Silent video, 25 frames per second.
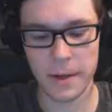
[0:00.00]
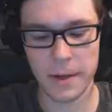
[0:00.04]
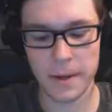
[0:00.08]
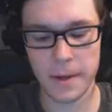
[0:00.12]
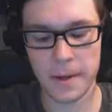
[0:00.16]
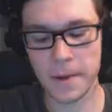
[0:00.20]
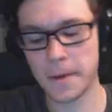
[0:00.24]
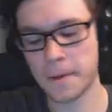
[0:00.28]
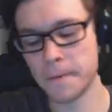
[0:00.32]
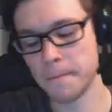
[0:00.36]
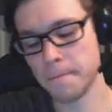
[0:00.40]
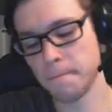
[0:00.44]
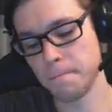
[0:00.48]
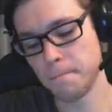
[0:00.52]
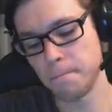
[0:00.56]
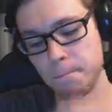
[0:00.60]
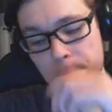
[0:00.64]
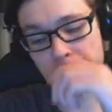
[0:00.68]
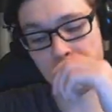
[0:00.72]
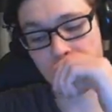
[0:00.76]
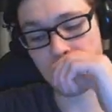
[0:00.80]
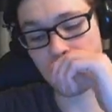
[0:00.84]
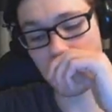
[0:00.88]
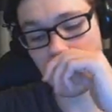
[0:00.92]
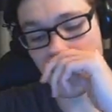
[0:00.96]

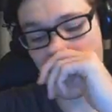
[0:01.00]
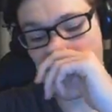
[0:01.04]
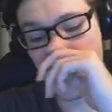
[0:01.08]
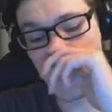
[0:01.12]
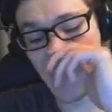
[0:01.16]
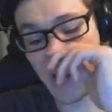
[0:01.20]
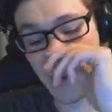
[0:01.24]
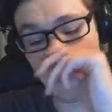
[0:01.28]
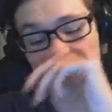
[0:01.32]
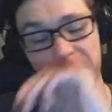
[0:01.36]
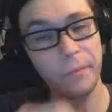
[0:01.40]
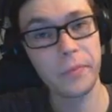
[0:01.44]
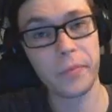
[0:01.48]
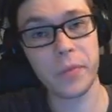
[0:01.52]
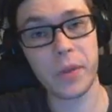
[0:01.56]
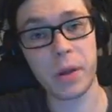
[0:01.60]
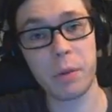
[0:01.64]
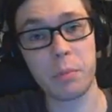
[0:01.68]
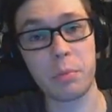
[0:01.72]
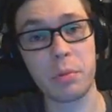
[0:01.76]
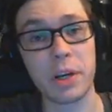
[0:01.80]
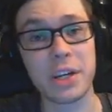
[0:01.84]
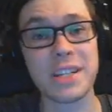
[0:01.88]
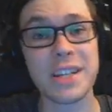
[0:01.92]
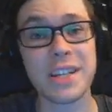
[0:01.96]
Um, yeah,
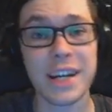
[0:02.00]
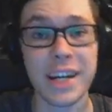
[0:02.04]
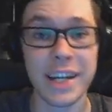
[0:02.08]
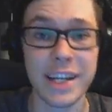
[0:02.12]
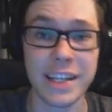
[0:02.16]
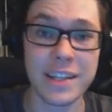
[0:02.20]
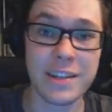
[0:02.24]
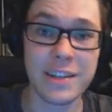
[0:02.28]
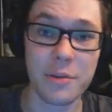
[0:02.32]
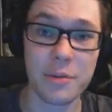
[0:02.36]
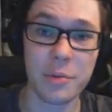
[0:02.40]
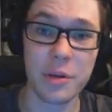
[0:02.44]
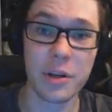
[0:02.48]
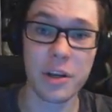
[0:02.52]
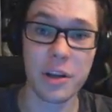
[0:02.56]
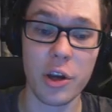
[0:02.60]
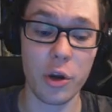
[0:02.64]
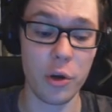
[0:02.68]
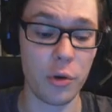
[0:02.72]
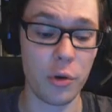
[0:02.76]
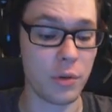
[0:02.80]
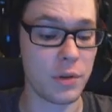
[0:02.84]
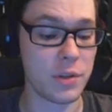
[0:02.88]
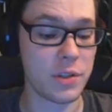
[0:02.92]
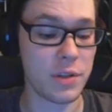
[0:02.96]
I'm pretty tired, so I'm to
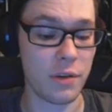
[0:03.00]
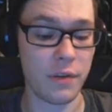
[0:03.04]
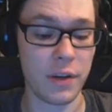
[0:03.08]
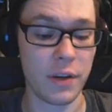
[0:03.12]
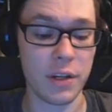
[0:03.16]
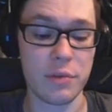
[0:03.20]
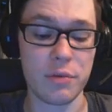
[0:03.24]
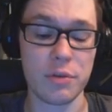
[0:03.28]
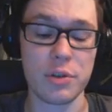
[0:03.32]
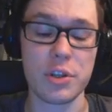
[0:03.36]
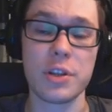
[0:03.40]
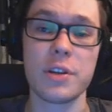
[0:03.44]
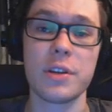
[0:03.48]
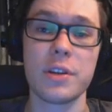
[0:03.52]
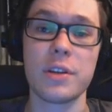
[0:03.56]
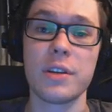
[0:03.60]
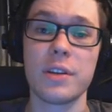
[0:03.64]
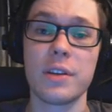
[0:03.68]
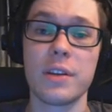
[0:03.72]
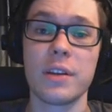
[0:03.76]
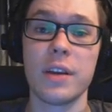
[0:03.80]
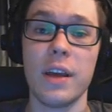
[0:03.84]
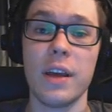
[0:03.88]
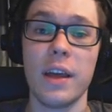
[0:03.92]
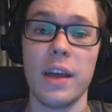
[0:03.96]
go. So thanks for watching,
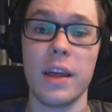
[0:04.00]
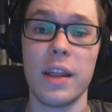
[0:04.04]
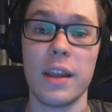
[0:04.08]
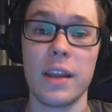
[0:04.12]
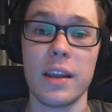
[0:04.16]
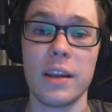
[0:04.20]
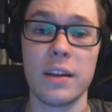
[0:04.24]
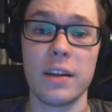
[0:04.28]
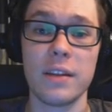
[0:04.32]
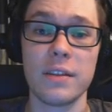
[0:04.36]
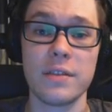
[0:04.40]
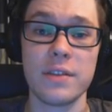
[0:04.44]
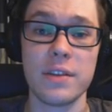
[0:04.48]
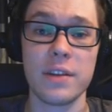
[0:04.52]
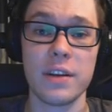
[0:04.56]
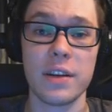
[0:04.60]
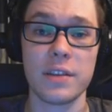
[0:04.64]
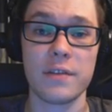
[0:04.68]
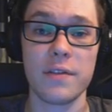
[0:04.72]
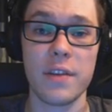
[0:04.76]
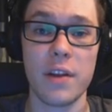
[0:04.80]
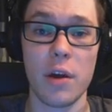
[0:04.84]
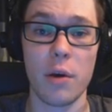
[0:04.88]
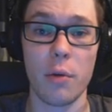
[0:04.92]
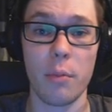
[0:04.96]
and I'll see you
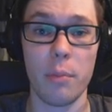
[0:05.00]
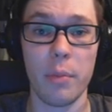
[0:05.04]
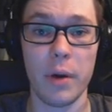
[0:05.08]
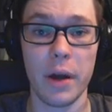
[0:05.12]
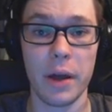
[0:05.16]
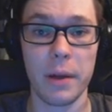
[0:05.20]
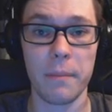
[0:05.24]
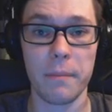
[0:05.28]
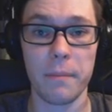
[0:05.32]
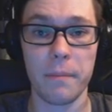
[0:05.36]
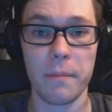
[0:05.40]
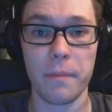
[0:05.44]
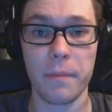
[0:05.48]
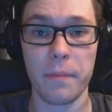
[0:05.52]
next video. Bye.